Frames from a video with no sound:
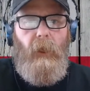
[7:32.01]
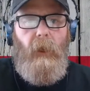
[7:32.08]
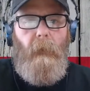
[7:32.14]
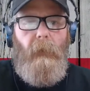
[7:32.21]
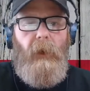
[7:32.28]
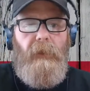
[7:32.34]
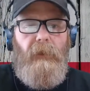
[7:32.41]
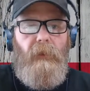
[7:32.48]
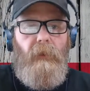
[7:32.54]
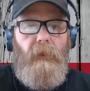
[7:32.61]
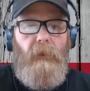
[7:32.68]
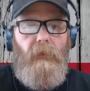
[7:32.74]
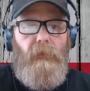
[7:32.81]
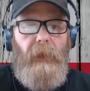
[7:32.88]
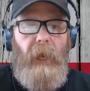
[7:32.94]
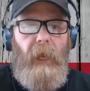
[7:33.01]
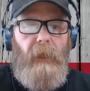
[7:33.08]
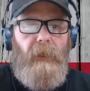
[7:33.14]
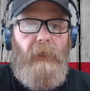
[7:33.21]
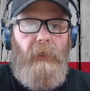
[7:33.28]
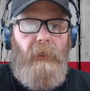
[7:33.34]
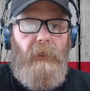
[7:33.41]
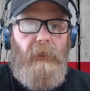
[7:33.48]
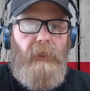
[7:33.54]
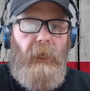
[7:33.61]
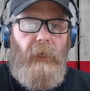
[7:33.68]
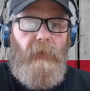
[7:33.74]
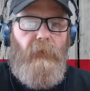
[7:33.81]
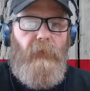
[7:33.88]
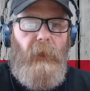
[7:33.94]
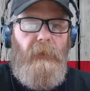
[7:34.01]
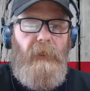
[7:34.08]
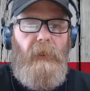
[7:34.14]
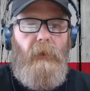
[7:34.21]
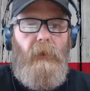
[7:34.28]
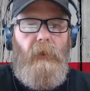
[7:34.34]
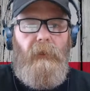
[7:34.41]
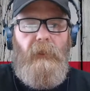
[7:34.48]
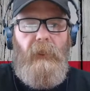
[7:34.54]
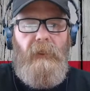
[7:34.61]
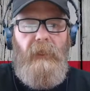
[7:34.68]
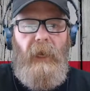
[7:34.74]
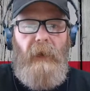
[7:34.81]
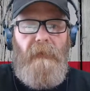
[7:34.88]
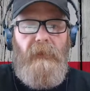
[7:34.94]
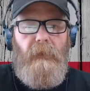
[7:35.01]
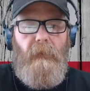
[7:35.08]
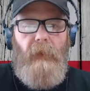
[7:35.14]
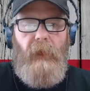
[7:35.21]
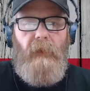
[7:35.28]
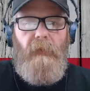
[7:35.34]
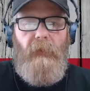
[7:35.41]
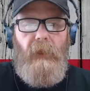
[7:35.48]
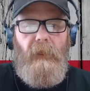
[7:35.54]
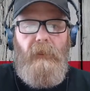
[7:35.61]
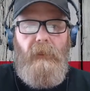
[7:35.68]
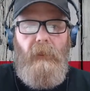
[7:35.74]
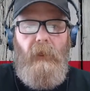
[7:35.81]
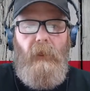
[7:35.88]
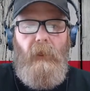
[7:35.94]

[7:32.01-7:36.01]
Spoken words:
But the reality is that grapeseed oil does have some benefits.